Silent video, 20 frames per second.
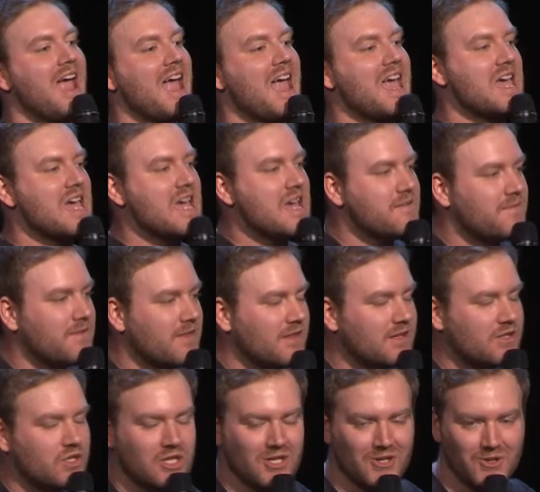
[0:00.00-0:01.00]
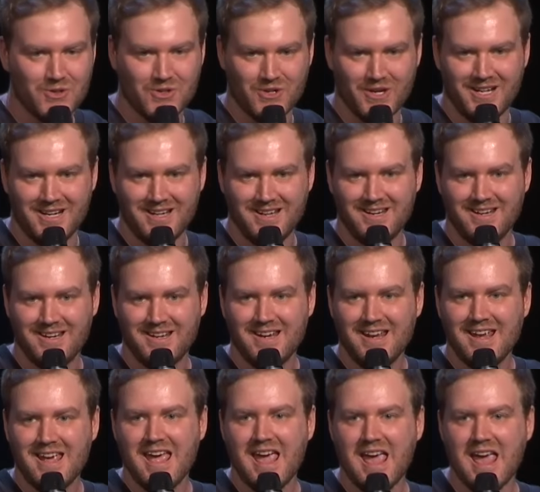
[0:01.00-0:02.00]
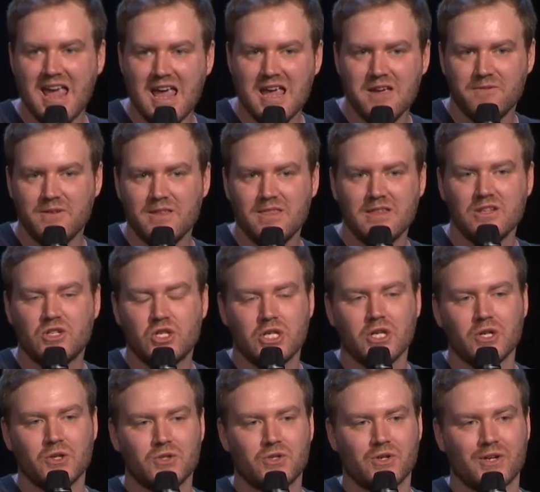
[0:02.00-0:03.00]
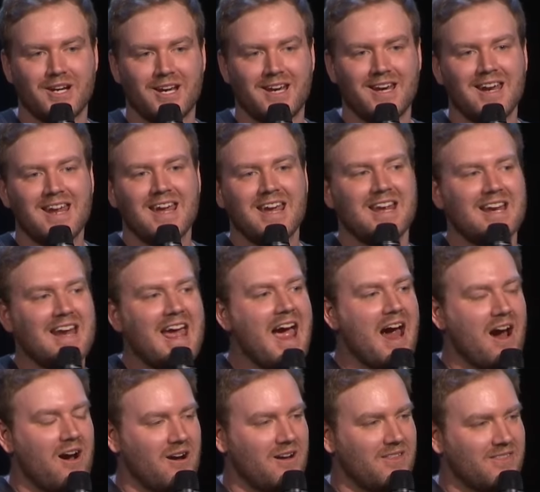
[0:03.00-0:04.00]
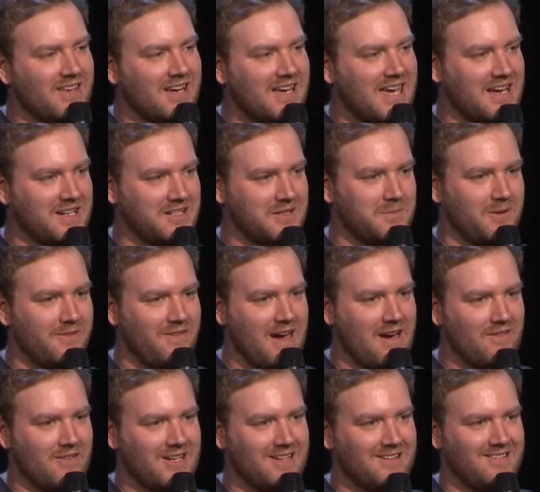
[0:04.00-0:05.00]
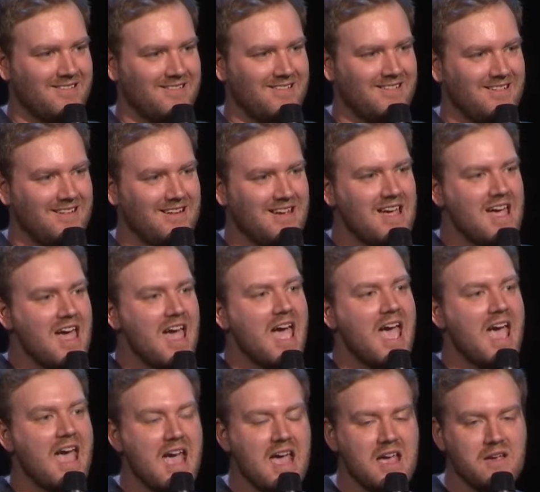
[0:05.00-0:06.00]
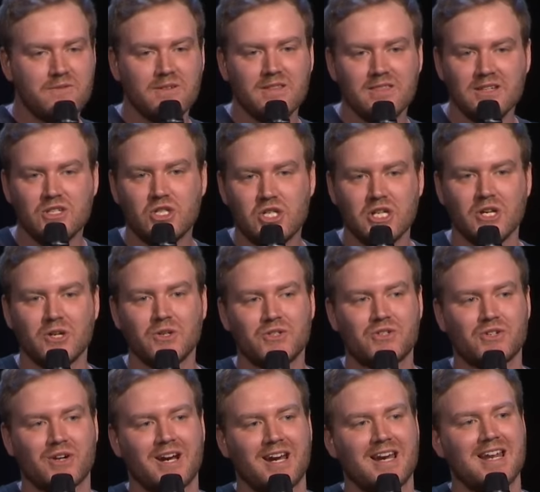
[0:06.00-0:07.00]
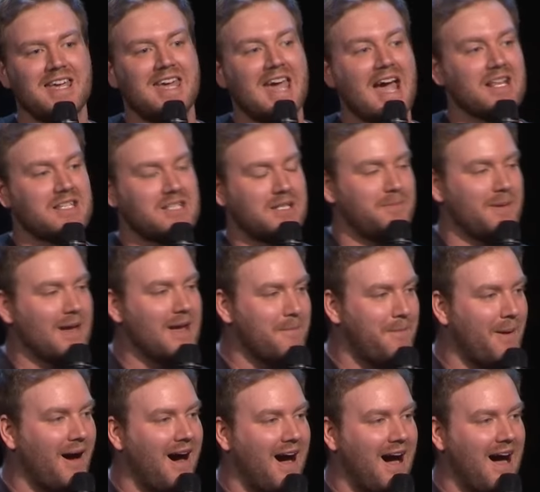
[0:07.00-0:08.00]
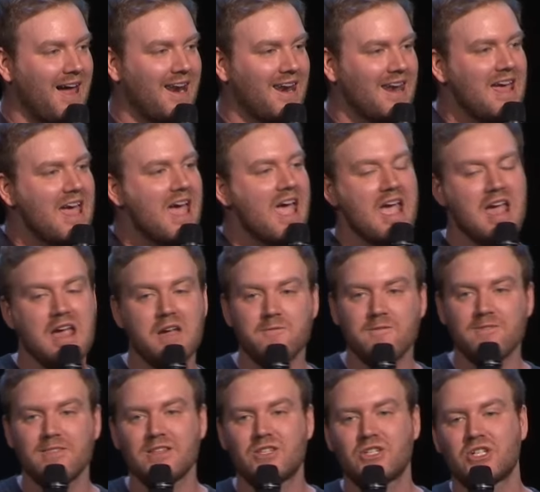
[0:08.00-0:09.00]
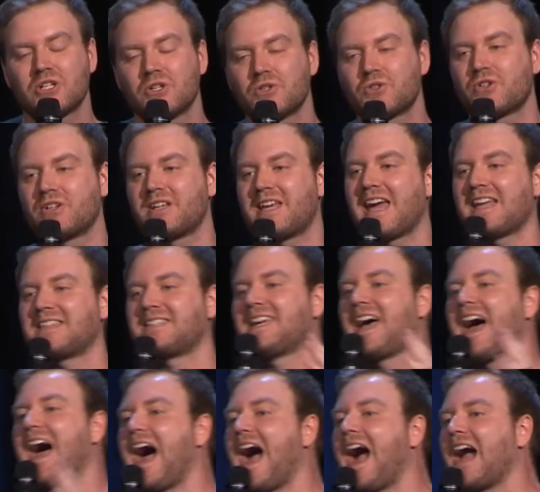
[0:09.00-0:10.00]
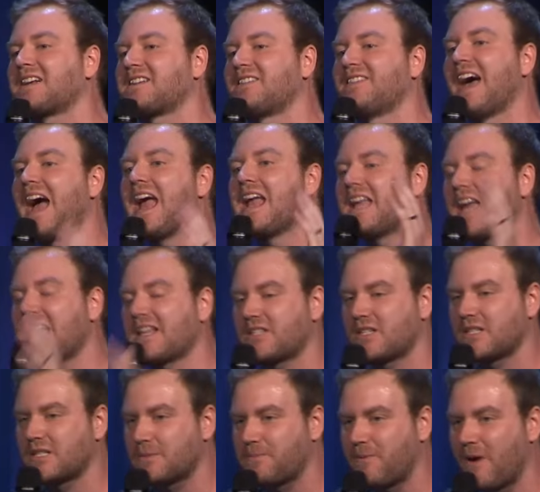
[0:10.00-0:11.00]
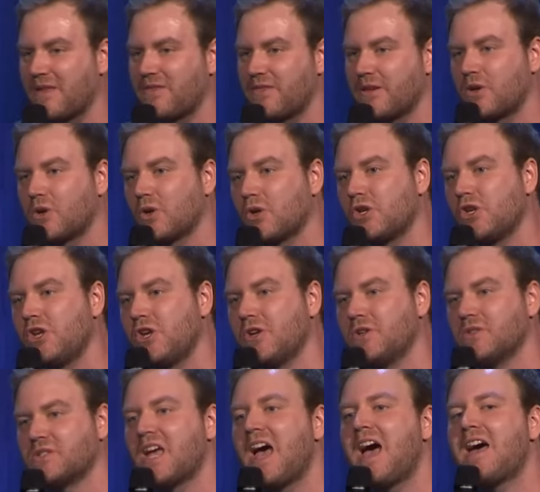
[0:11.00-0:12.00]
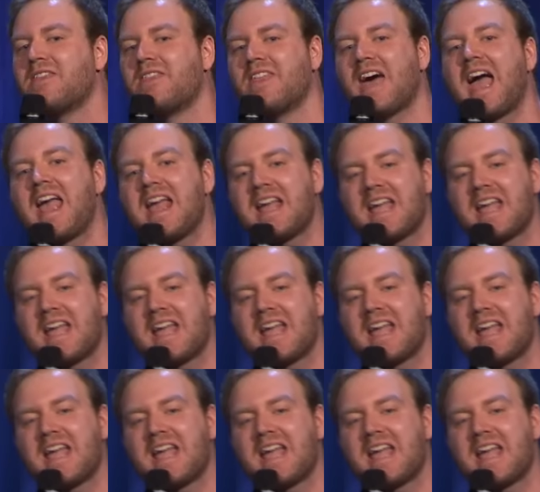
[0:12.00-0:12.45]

Even the children inherit the kingdom of heaven. Even the children get to be a part. Even the children get to act. They get to spread the good news. They